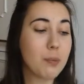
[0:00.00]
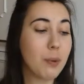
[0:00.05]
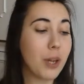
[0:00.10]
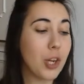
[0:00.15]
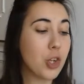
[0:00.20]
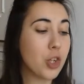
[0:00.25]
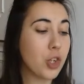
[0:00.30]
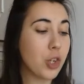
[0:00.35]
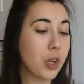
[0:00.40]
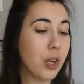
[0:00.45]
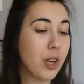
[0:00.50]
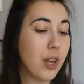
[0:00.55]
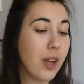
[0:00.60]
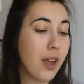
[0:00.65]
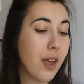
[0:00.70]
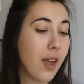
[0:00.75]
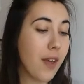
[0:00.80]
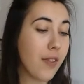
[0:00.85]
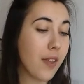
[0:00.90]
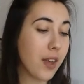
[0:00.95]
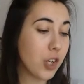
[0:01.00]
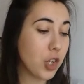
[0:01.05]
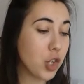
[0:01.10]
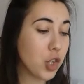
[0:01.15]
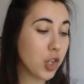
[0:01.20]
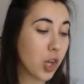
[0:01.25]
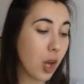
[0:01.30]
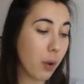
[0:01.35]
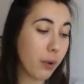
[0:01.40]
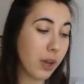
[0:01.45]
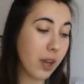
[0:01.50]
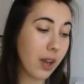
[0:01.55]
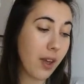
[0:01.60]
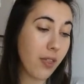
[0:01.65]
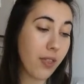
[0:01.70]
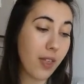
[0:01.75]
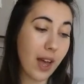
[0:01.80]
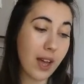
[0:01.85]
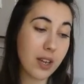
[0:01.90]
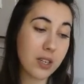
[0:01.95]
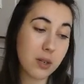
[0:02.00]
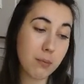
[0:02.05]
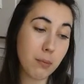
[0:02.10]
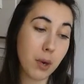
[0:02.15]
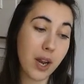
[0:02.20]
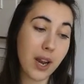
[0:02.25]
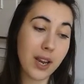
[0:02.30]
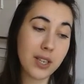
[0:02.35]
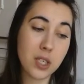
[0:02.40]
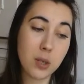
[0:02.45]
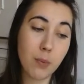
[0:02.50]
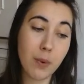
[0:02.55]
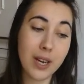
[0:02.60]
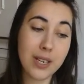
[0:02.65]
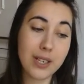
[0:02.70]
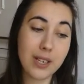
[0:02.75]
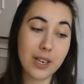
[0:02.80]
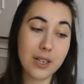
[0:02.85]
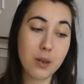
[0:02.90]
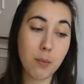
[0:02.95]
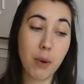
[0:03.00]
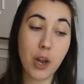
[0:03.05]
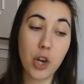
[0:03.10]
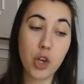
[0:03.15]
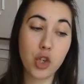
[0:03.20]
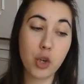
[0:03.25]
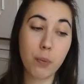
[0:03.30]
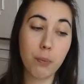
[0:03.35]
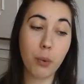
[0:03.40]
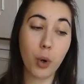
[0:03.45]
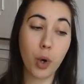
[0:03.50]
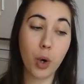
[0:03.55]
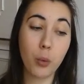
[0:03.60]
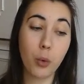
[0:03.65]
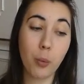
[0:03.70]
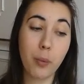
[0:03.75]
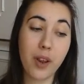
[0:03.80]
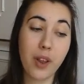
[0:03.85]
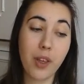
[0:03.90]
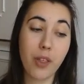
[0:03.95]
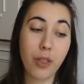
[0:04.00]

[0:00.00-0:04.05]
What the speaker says: pension, then it's showing that my estimated pension pot will be